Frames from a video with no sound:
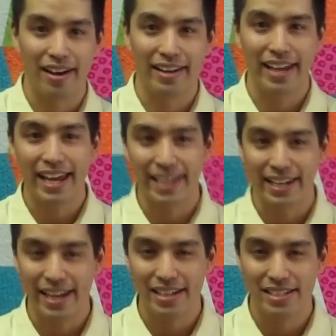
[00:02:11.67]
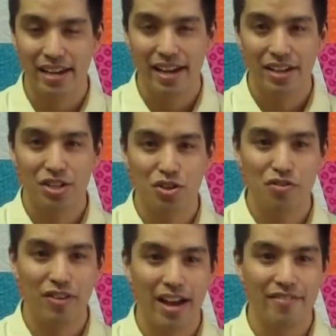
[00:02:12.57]
on eight eight eight, two
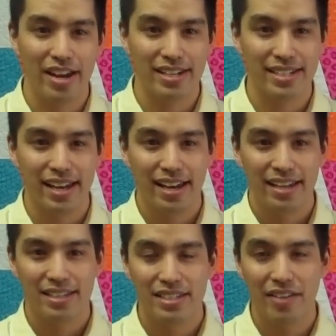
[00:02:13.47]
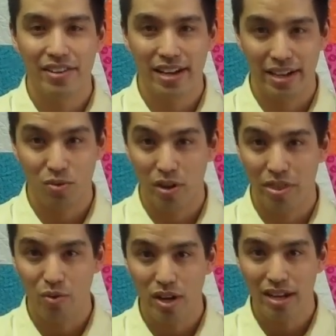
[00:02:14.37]
five eight, seven nine one
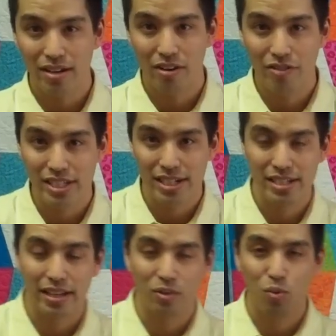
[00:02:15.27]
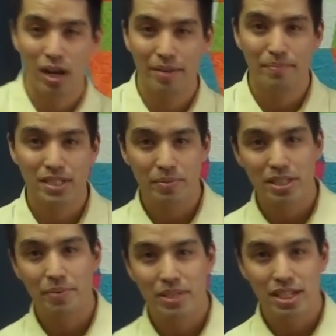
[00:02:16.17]
three or visit us on the web, w
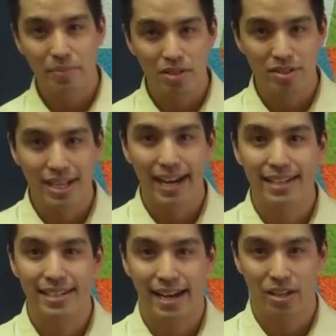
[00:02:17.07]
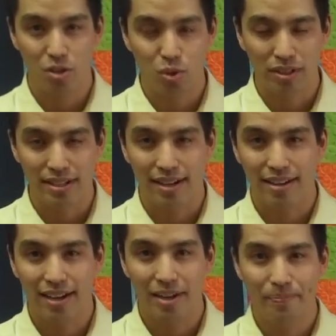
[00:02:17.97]
w w dot accuquilt dot
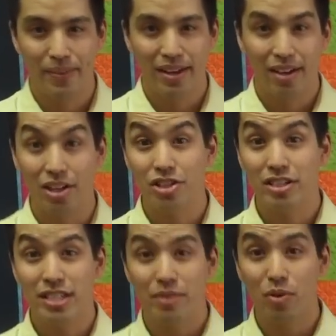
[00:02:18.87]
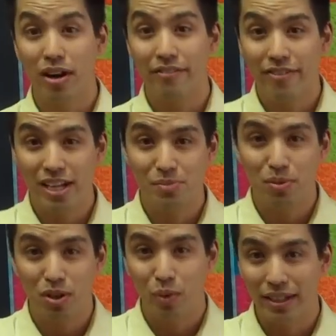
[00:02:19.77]
com. Alternatively, we're on
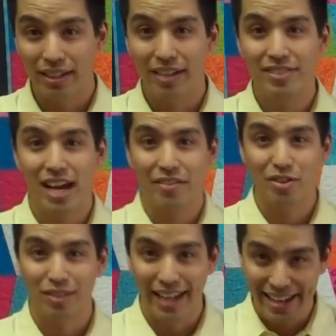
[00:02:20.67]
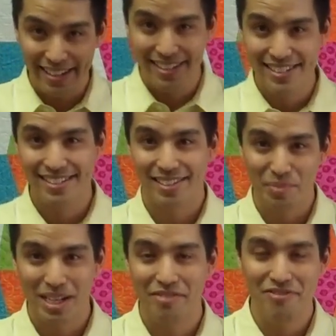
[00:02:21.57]
Facebook. We'd love to have you like us and
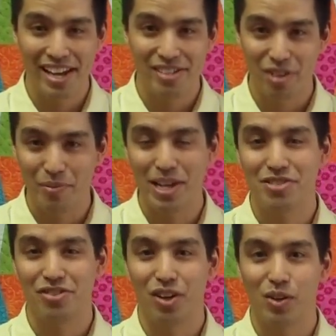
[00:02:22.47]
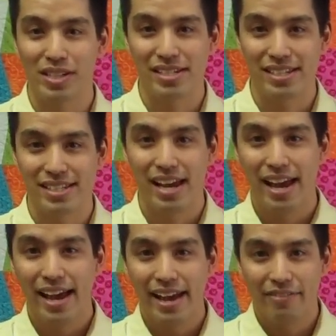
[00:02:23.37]
become fans of our page and follow us. It's
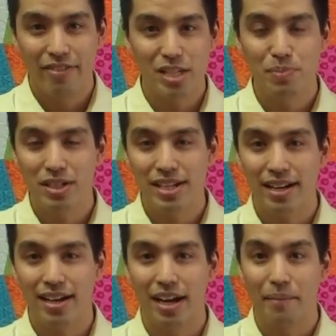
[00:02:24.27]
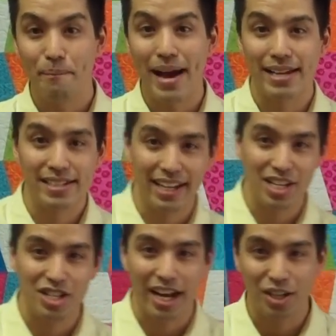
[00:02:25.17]
facebook dot com
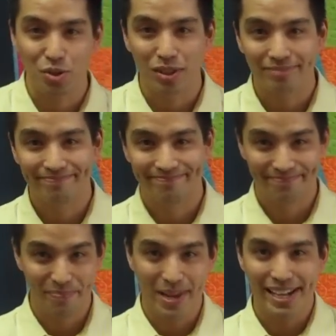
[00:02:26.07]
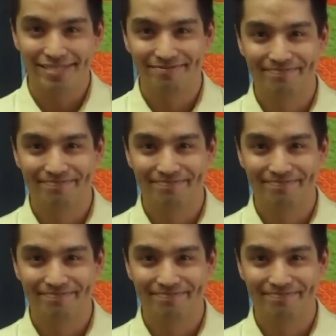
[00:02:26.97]
backslash accuquilt. Bye.